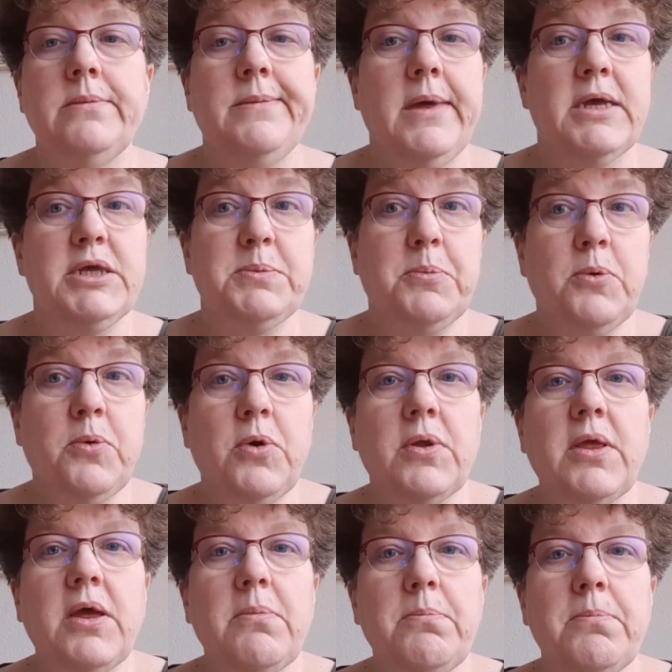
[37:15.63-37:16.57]
explore
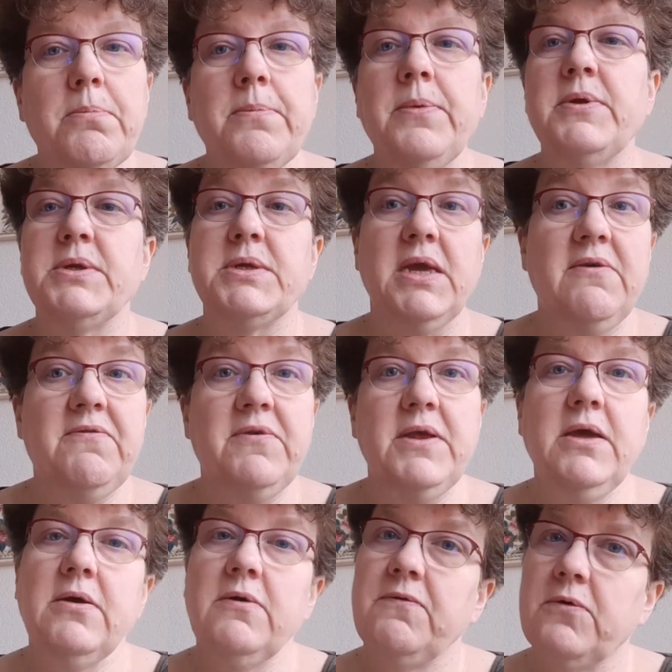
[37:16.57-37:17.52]
them
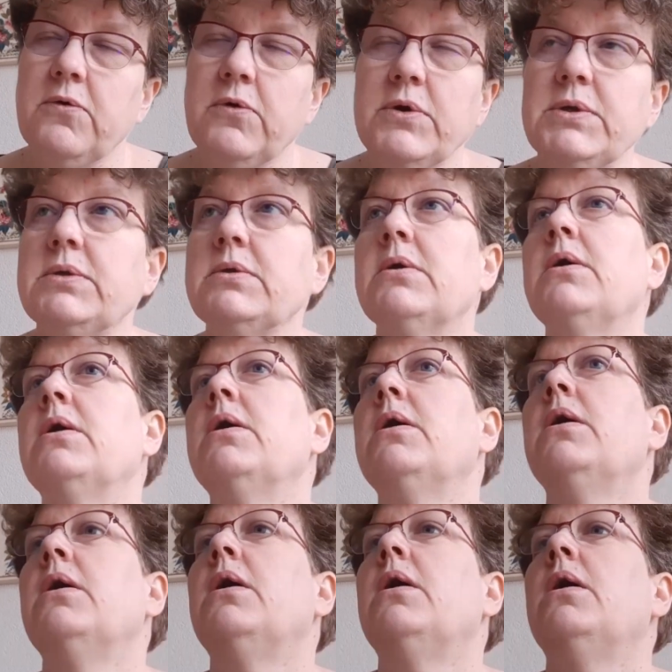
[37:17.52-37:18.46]
safely, of course.
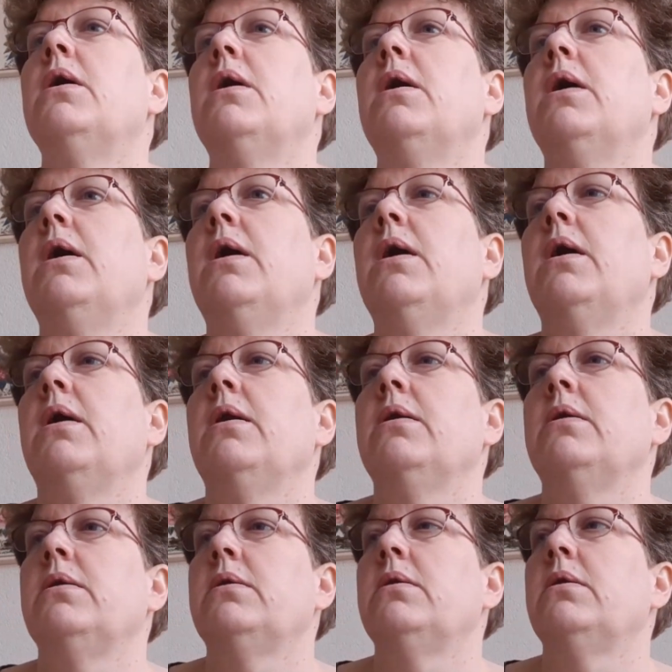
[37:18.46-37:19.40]

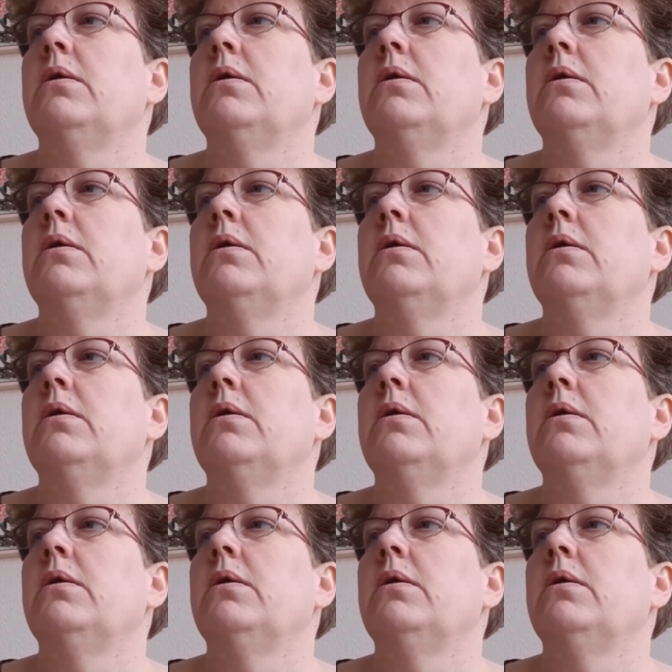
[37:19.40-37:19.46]
And